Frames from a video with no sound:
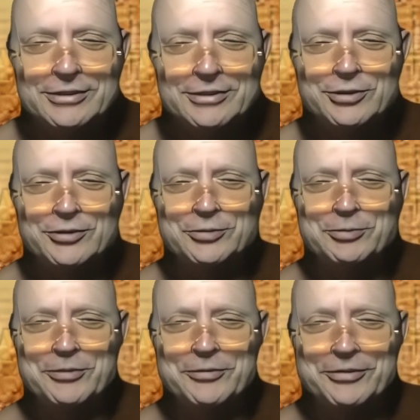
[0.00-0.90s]
soft
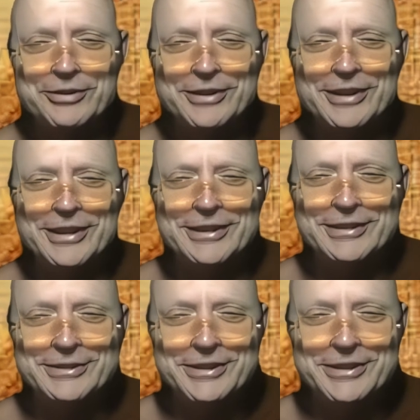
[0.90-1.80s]
spot for the
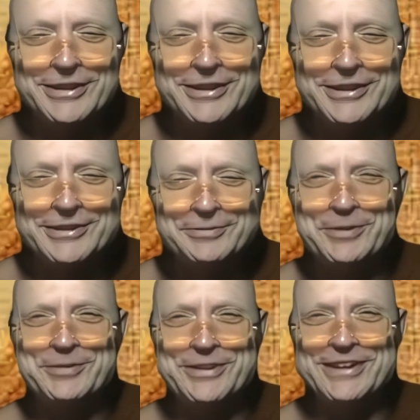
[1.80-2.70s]
ladies,
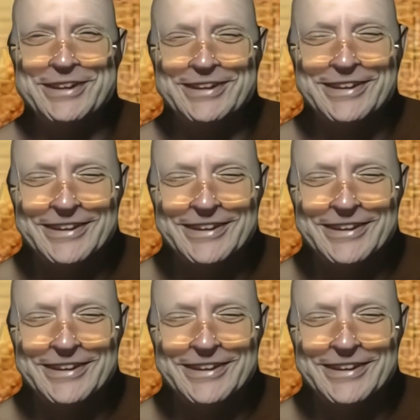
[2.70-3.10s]
I think.